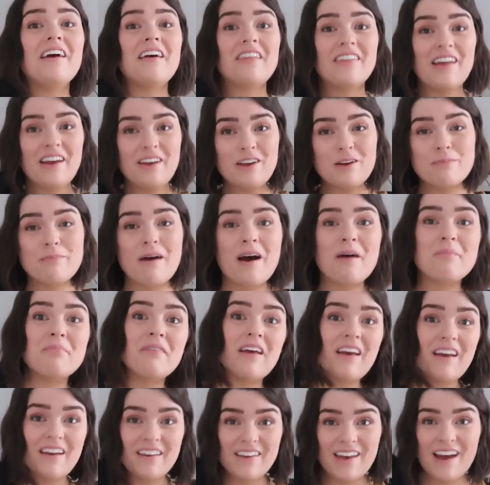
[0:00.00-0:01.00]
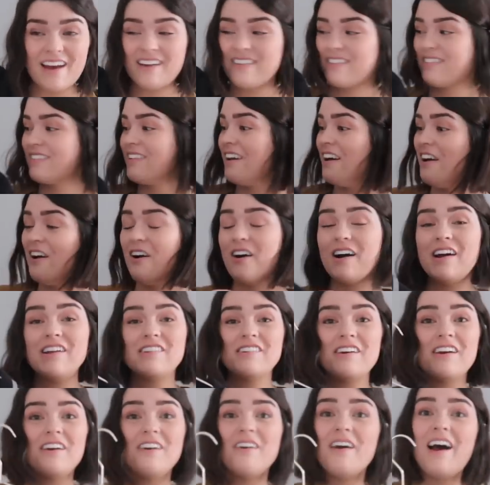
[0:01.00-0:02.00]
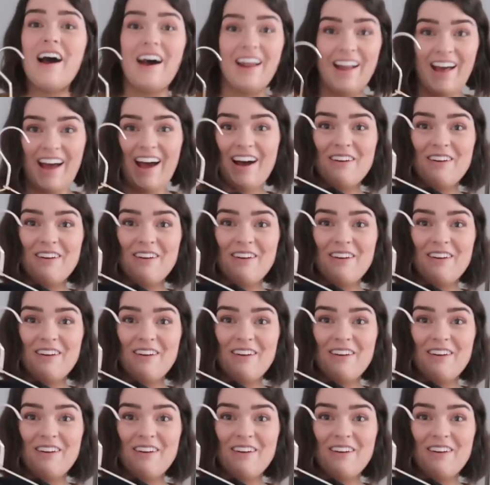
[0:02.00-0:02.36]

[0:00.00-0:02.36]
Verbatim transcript: Thank you, ma'am. Yes. I do, and I